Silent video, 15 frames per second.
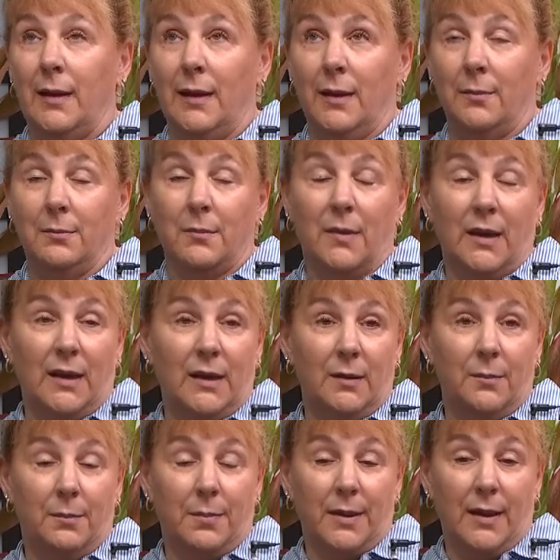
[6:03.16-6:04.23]
It
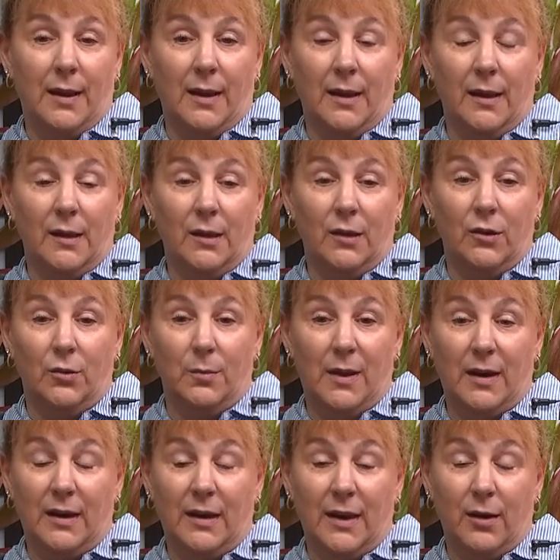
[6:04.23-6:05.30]
might pay your
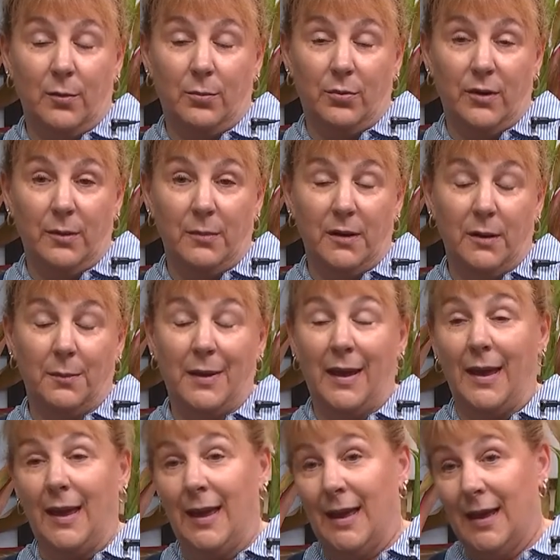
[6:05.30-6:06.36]
Medicare premium
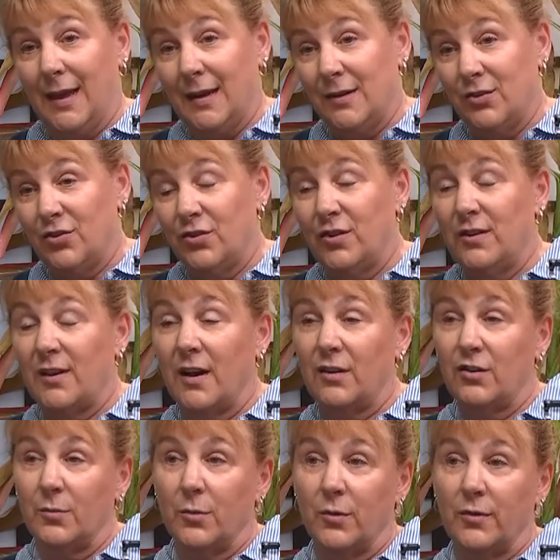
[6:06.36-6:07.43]
and your
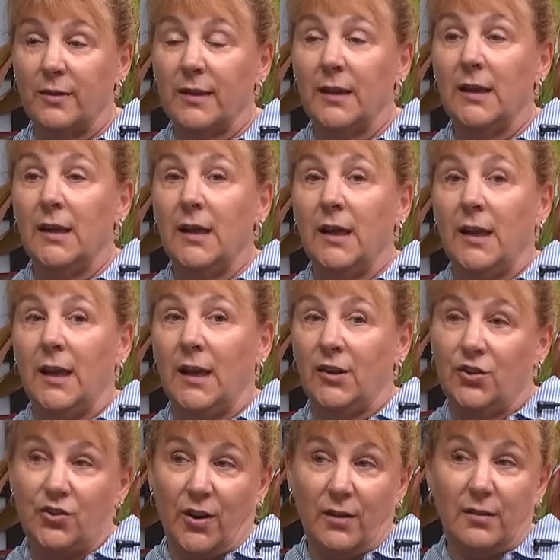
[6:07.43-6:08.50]
deductibles.
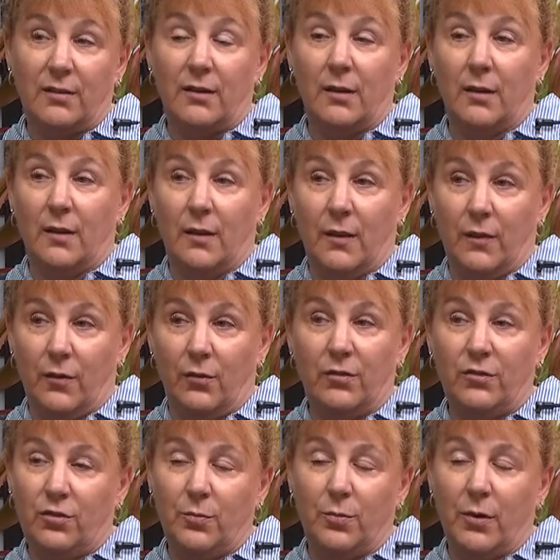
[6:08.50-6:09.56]
It just,
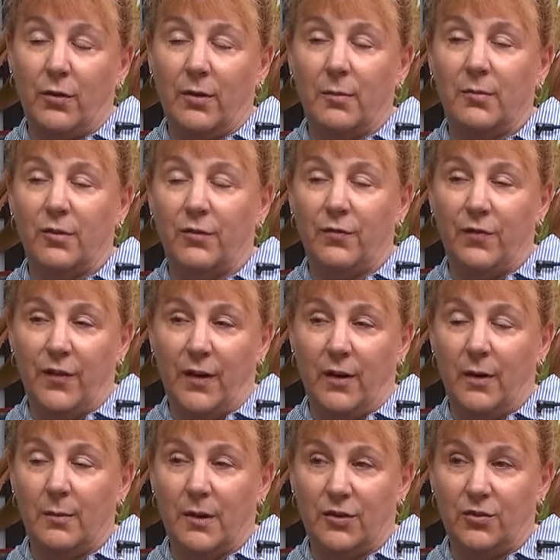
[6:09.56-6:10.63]
those two programs are
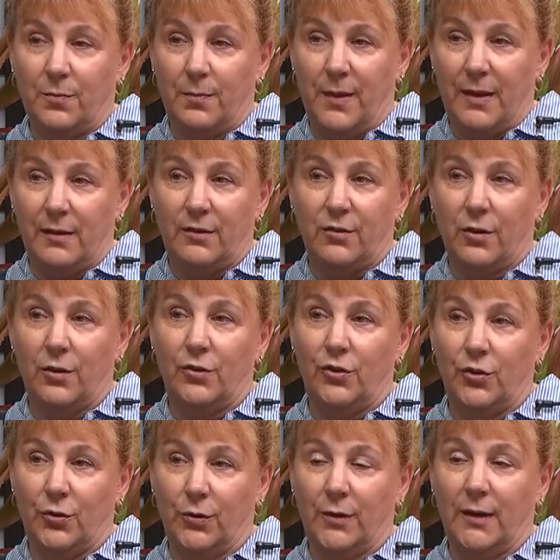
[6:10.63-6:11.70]
very much based on
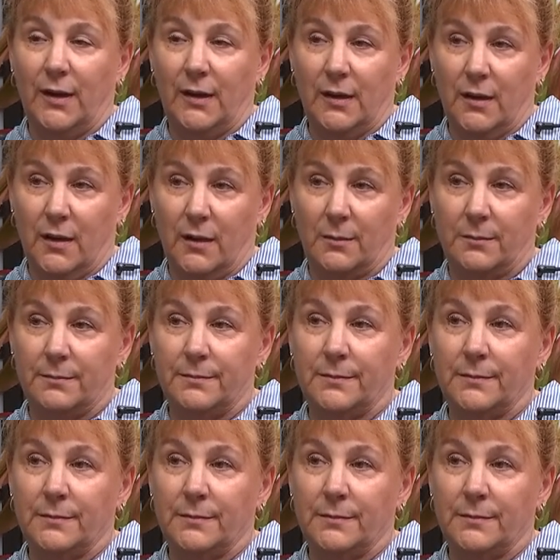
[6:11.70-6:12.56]
your income.